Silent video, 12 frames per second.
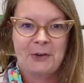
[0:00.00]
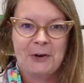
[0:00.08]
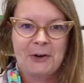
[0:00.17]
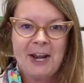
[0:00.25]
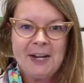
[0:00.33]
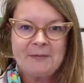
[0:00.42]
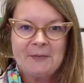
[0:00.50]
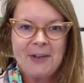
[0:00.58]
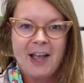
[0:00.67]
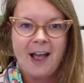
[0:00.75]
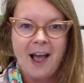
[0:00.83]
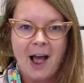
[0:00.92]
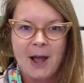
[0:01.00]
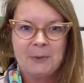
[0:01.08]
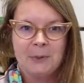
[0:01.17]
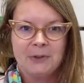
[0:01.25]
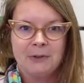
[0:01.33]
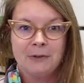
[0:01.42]
All right? I
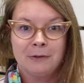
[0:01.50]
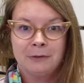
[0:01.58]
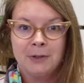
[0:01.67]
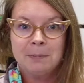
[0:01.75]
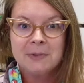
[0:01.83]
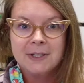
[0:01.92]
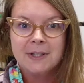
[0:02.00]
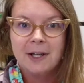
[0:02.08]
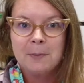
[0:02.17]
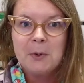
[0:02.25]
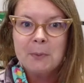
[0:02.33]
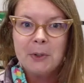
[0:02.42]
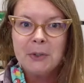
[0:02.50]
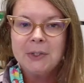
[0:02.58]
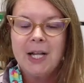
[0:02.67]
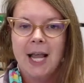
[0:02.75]
will flip to table mode